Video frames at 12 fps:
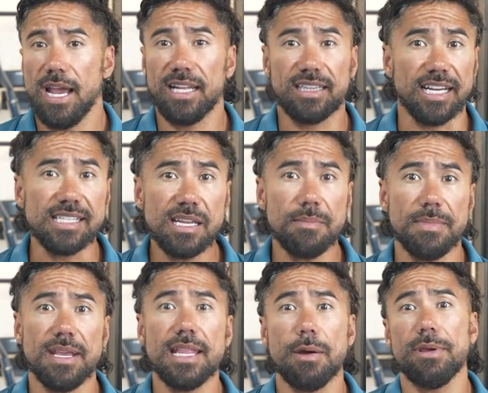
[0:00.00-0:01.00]
it doesn't
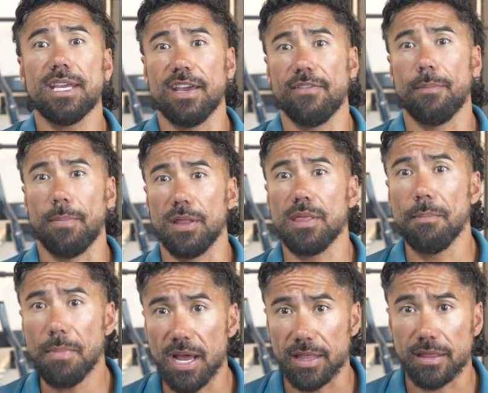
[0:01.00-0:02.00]
mean that we give up on the
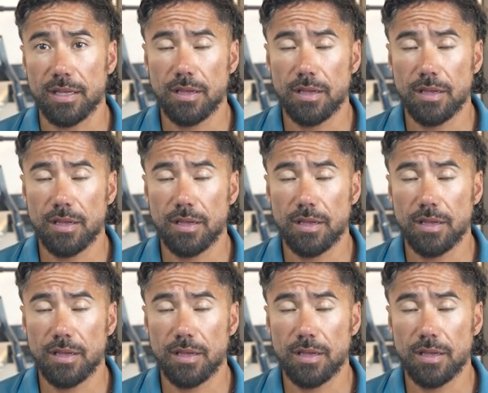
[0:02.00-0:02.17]
month.